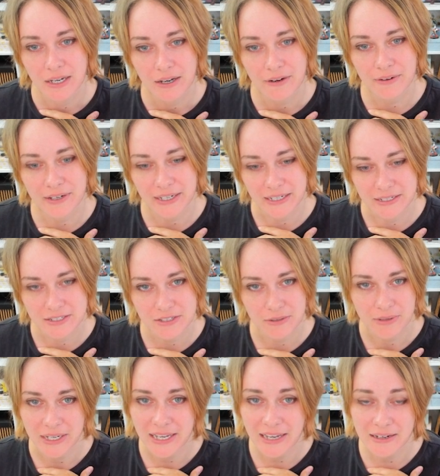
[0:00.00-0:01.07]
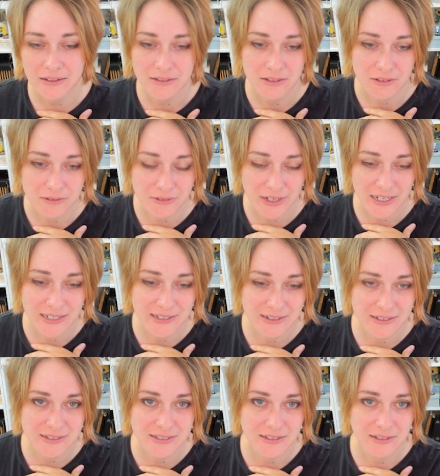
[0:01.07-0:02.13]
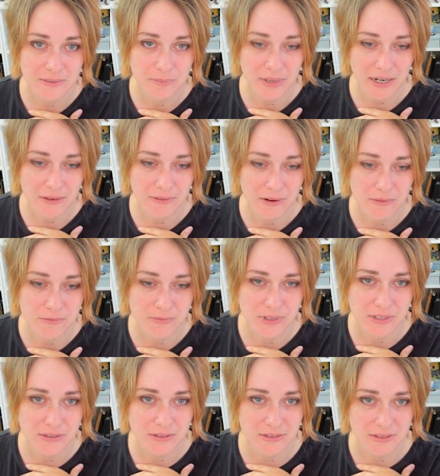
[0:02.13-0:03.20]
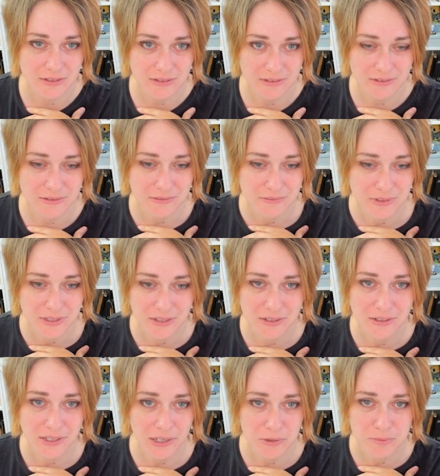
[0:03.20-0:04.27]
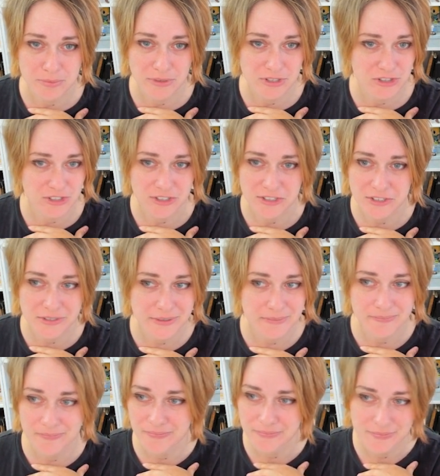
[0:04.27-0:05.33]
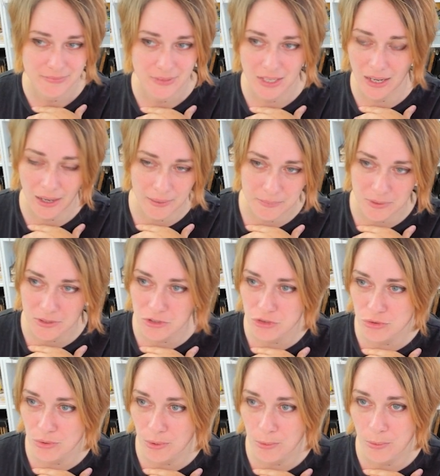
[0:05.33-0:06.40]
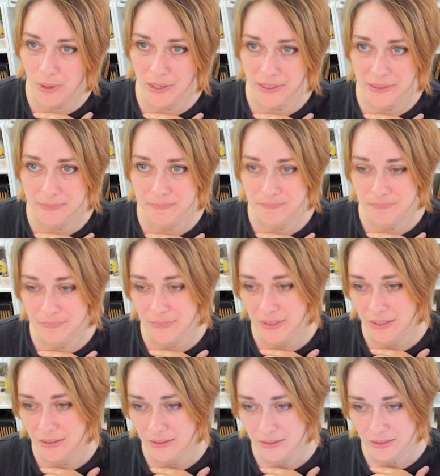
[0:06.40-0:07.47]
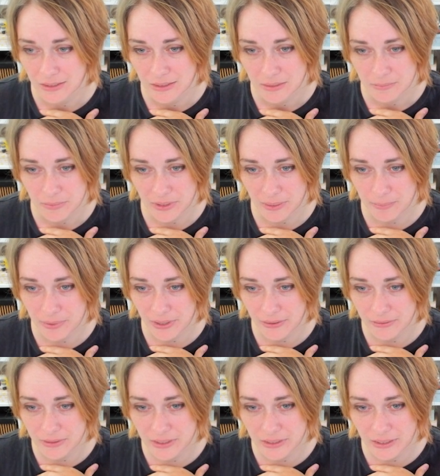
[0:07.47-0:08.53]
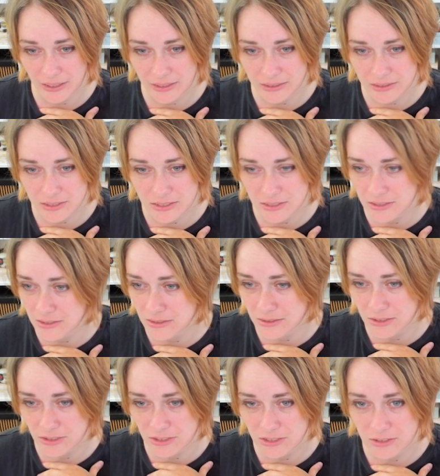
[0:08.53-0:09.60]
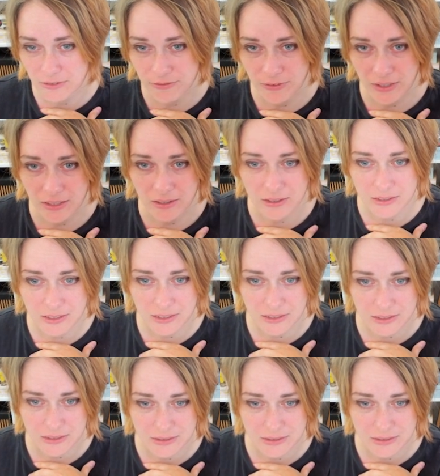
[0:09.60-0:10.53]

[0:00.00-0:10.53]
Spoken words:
Okay, so again, the gradient background with the cloud brushes. I'm not sure why, but apparently that is just the thing I did.